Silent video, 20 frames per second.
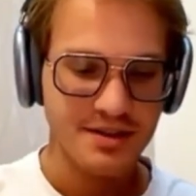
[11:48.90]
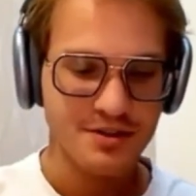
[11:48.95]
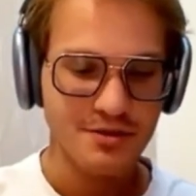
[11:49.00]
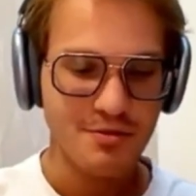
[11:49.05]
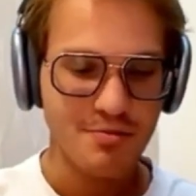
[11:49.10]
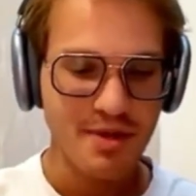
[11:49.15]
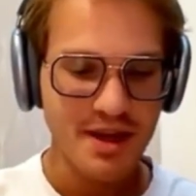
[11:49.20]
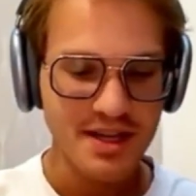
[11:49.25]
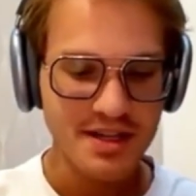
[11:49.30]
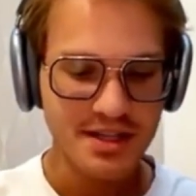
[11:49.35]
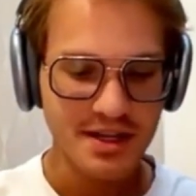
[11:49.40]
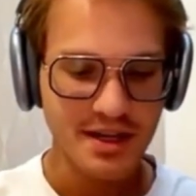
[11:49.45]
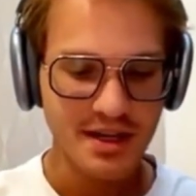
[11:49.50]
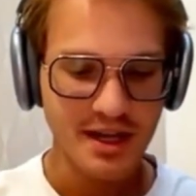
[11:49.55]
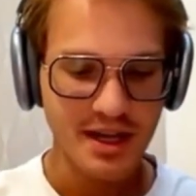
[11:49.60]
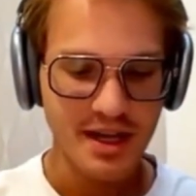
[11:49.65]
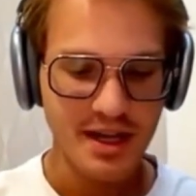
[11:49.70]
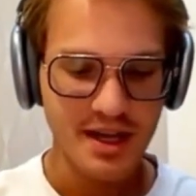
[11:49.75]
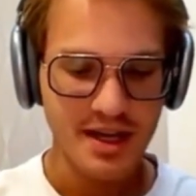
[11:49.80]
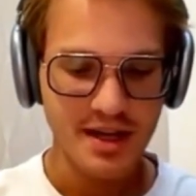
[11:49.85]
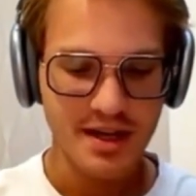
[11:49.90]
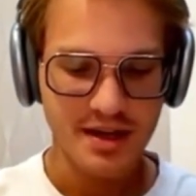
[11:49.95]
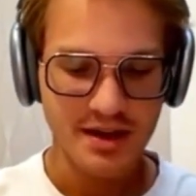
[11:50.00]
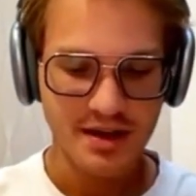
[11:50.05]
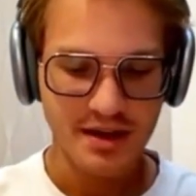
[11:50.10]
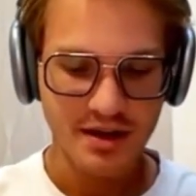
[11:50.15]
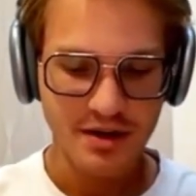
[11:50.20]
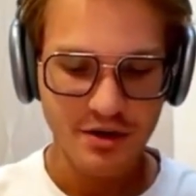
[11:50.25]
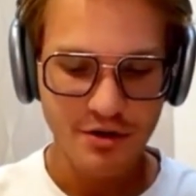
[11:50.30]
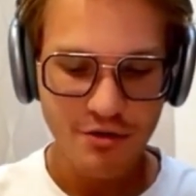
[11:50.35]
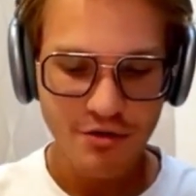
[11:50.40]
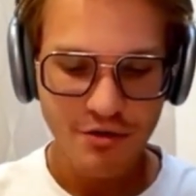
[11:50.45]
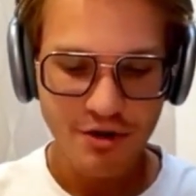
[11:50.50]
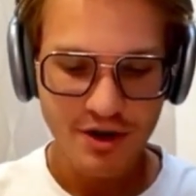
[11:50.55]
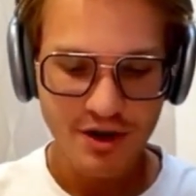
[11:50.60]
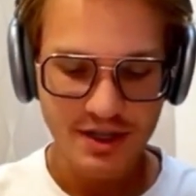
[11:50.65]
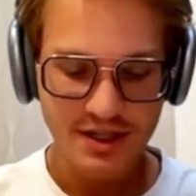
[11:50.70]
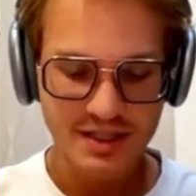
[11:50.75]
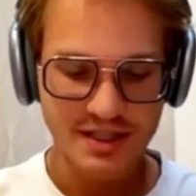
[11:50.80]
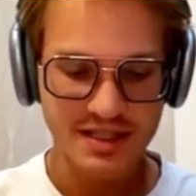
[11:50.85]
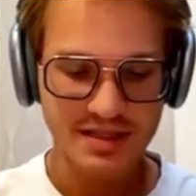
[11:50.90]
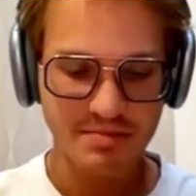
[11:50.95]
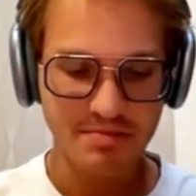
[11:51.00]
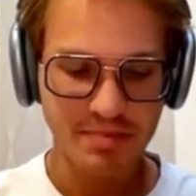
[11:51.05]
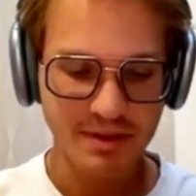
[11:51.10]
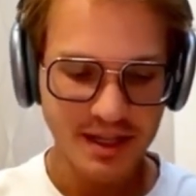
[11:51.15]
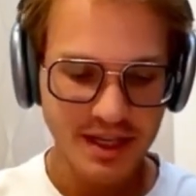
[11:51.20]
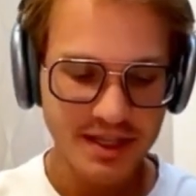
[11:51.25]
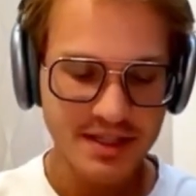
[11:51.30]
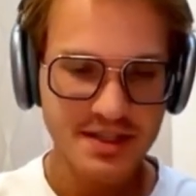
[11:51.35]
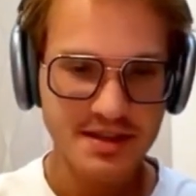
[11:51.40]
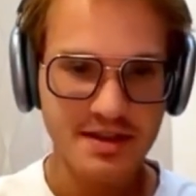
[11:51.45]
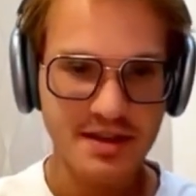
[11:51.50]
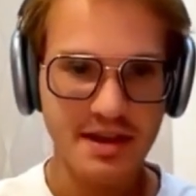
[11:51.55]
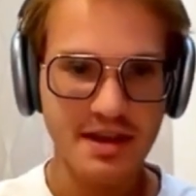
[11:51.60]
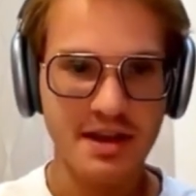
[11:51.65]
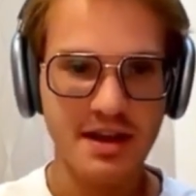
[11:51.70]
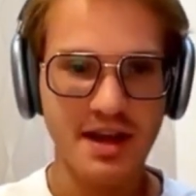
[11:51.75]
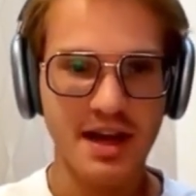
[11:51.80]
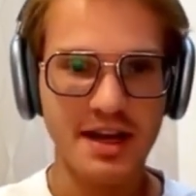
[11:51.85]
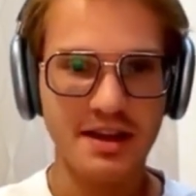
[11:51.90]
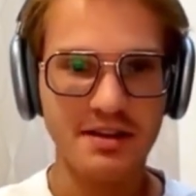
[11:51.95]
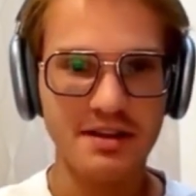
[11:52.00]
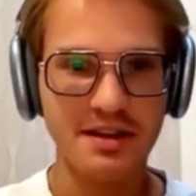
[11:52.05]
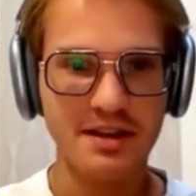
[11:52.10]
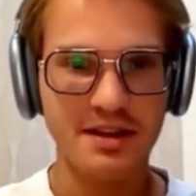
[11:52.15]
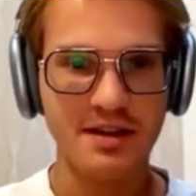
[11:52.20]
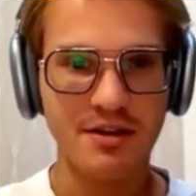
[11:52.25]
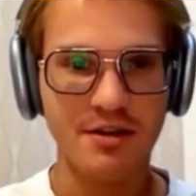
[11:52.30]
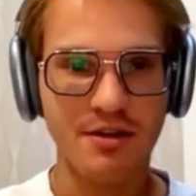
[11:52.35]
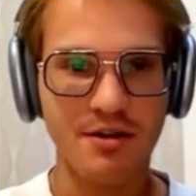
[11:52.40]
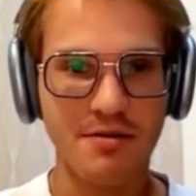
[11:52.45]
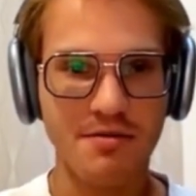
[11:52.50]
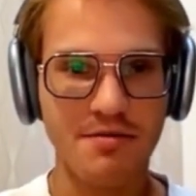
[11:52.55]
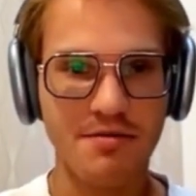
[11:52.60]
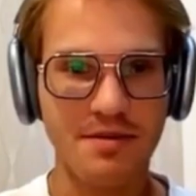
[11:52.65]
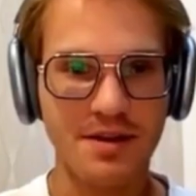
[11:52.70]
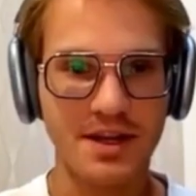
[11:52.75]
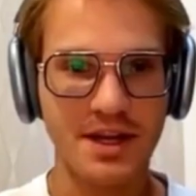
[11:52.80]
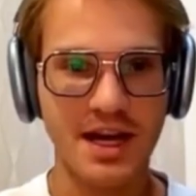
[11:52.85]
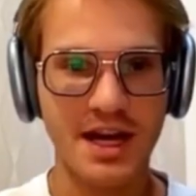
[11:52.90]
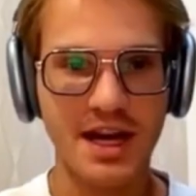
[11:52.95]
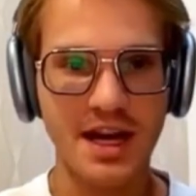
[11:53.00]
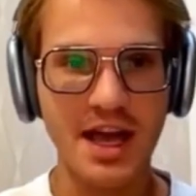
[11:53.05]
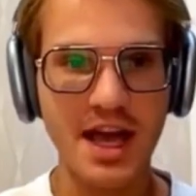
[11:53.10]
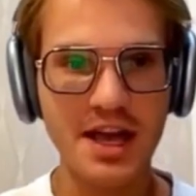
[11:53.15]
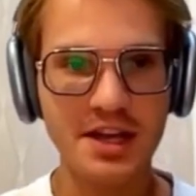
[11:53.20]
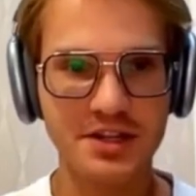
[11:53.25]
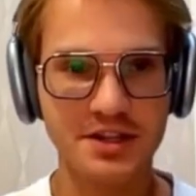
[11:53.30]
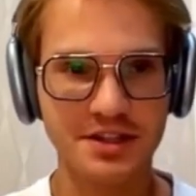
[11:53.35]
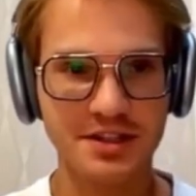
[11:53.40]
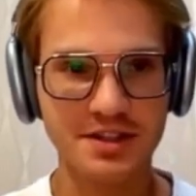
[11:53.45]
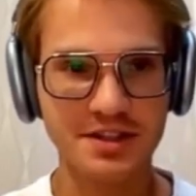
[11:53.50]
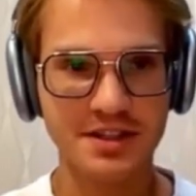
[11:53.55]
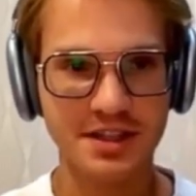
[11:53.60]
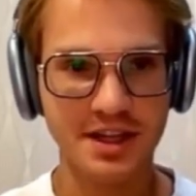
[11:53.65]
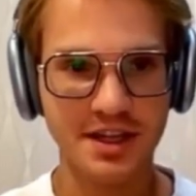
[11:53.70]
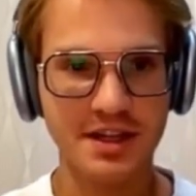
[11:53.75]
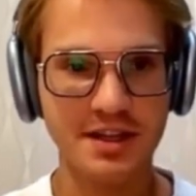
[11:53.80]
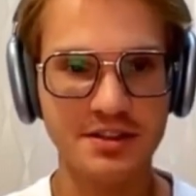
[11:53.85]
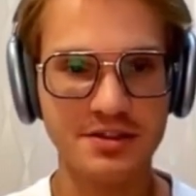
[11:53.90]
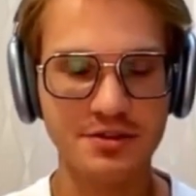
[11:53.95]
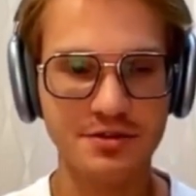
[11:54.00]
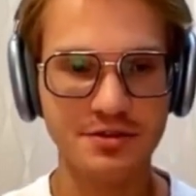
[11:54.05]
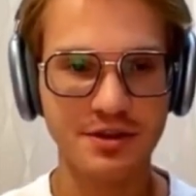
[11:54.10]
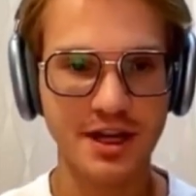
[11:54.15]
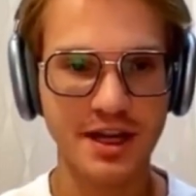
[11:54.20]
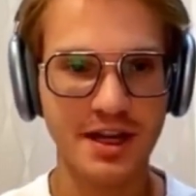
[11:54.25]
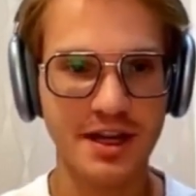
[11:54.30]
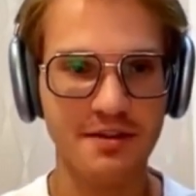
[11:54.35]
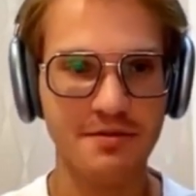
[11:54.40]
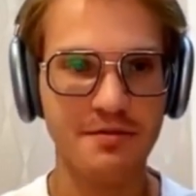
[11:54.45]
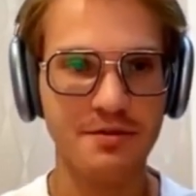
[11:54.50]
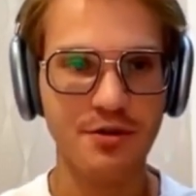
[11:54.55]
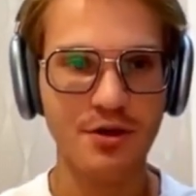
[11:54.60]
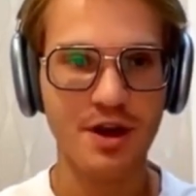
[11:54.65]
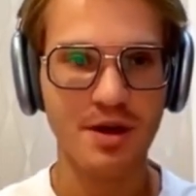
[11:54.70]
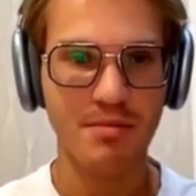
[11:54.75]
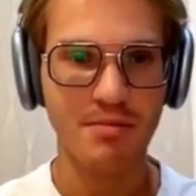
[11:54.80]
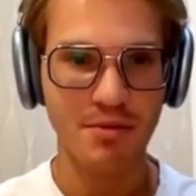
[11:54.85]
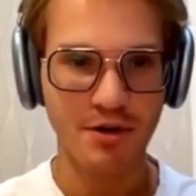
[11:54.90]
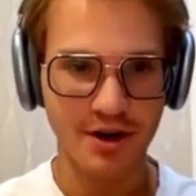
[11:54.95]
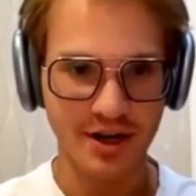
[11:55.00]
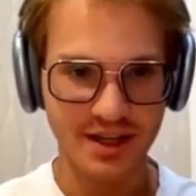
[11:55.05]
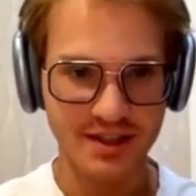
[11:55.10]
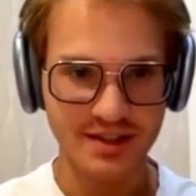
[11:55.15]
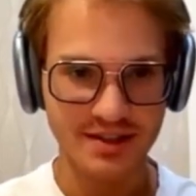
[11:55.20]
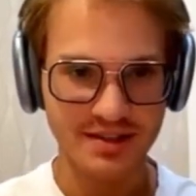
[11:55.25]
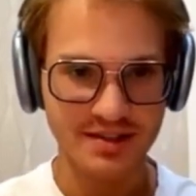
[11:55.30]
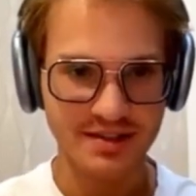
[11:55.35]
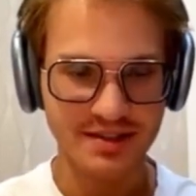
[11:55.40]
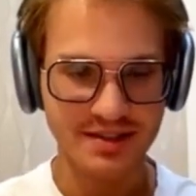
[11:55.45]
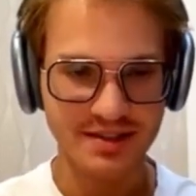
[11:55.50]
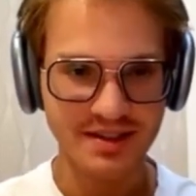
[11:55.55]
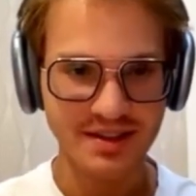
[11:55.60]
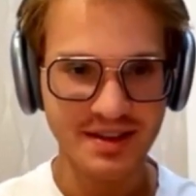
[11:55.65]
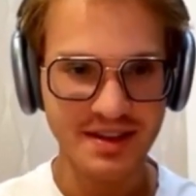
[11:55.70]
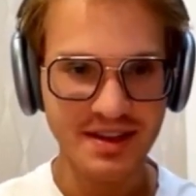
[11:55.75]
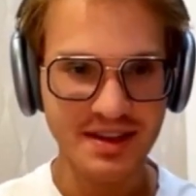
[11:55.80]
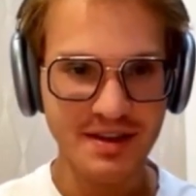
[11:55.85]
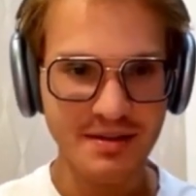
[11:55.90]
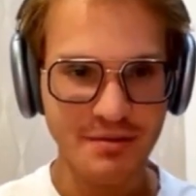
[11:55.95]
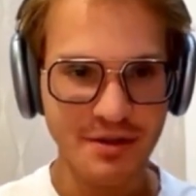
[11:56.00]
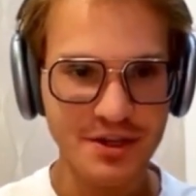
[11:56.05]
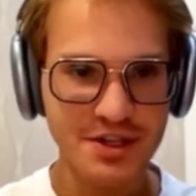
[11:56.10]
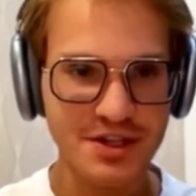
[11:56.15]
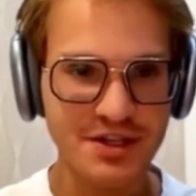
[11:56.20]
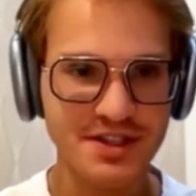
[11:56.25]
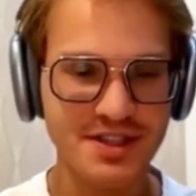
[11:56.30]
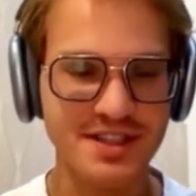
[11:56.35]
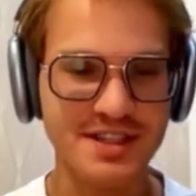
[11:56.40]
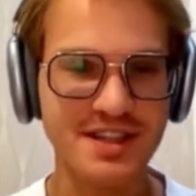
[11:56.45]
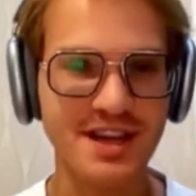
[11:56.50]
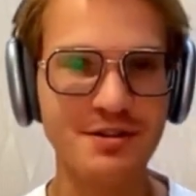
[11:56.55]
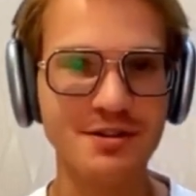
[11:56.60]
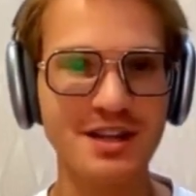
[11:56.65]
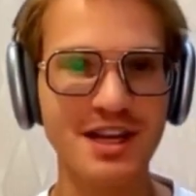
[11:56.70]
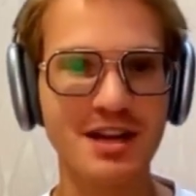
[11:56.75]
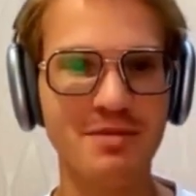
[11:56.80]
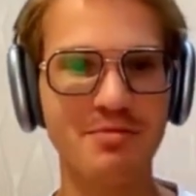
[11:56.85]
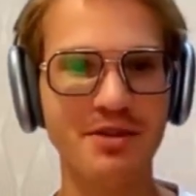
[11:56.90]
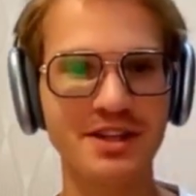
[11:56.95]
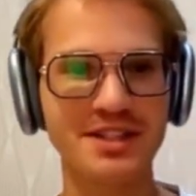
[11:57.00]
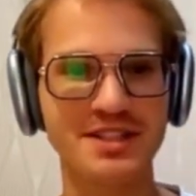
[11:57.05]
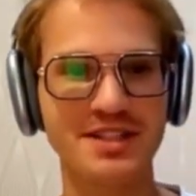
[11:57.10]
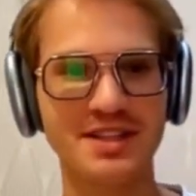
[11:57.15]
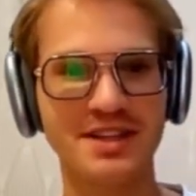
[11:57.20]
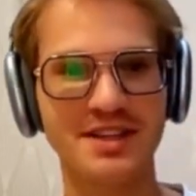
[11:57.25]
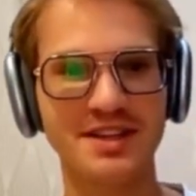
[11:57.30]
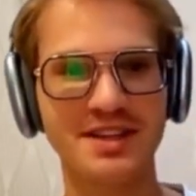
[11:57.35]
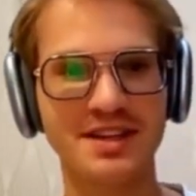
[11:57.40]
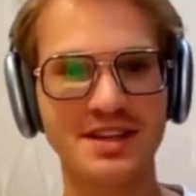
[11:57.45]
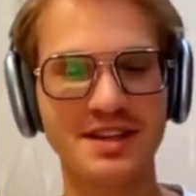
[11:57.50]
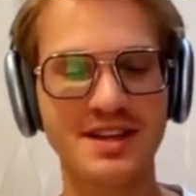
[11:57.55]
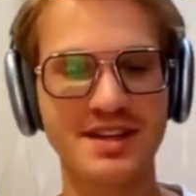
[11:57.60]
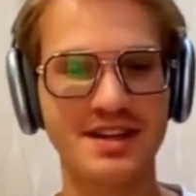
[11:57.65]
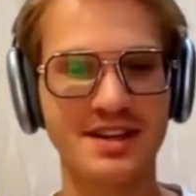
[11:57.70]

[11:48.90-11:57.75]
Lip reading: So basically, Koog splits the idea of AI agents into like a few components, which sound like pretty